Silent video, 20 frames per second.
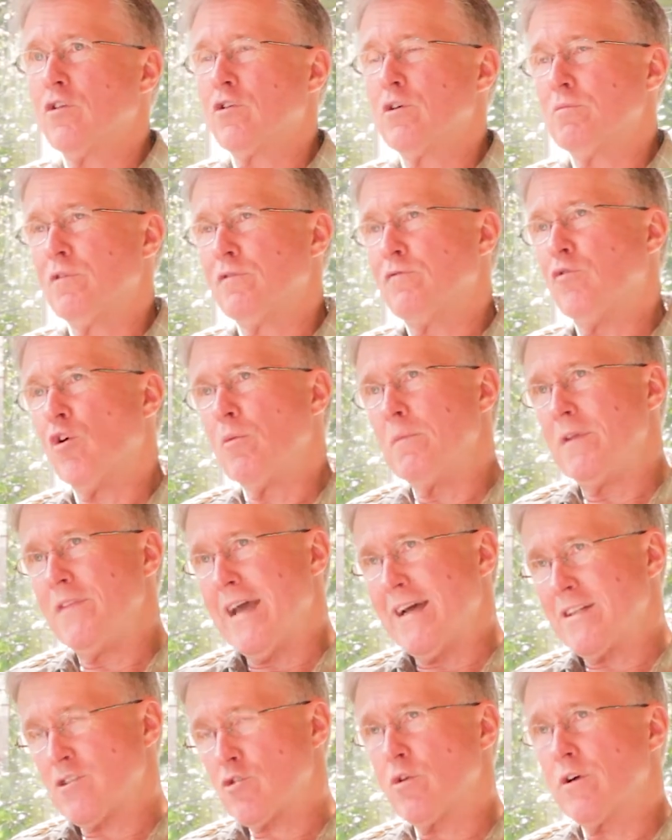perform in
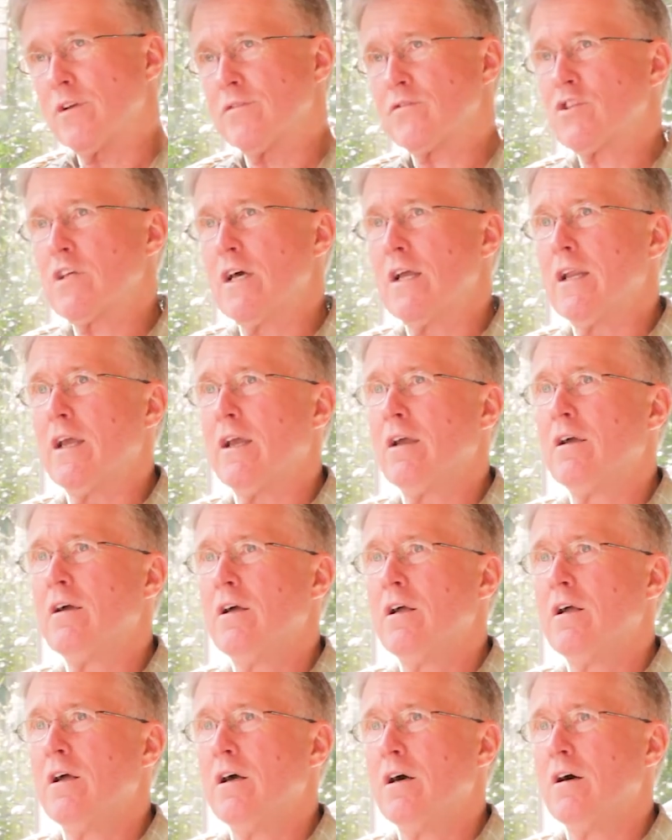that sort of setting.
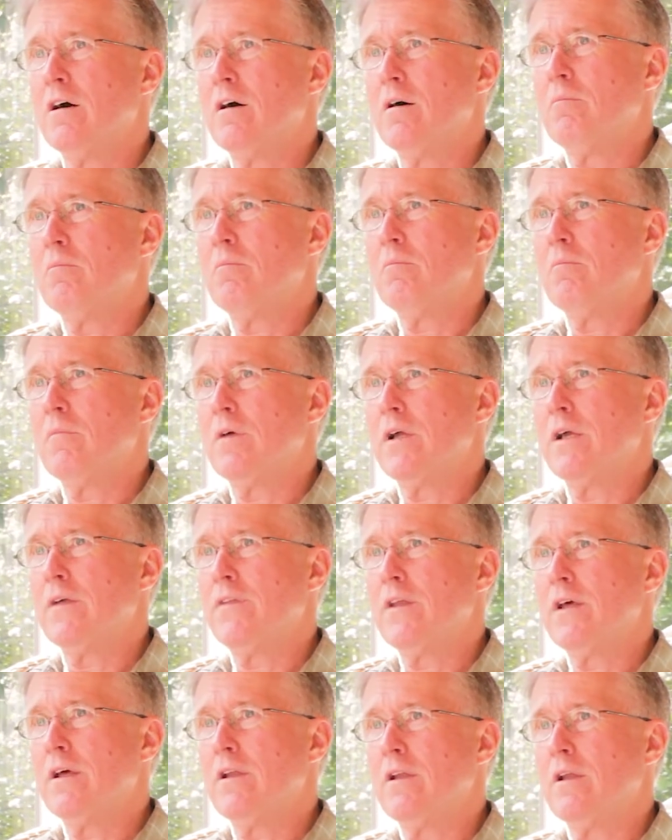
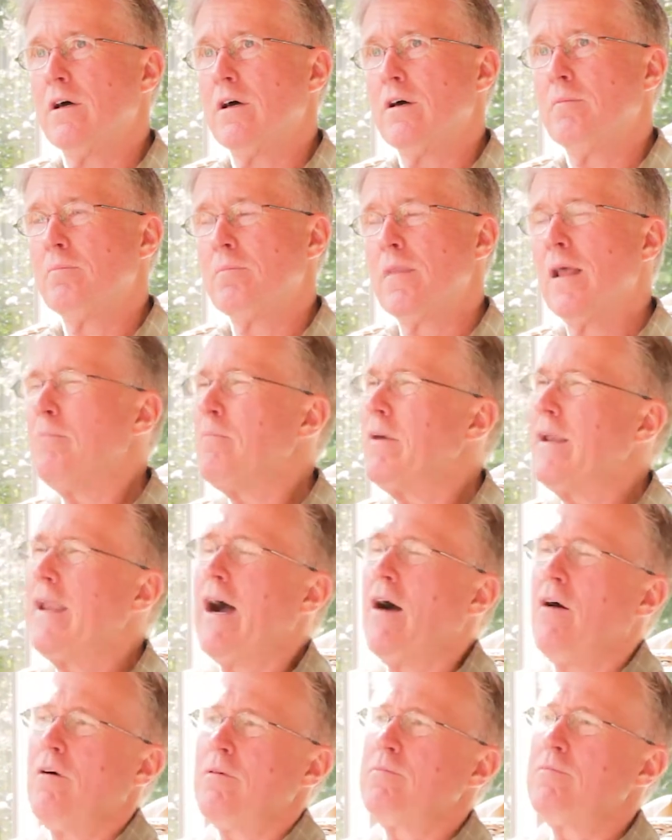But
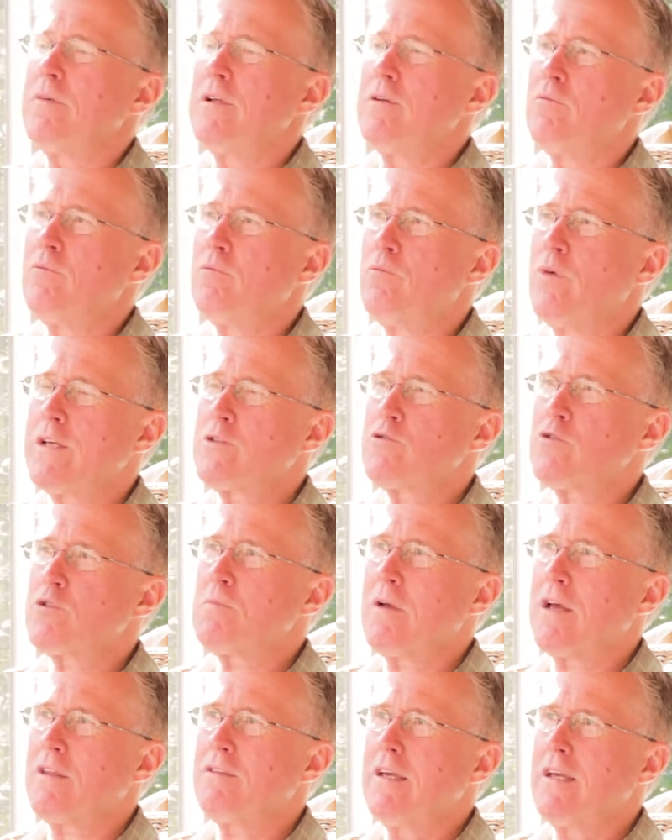now in retrospect,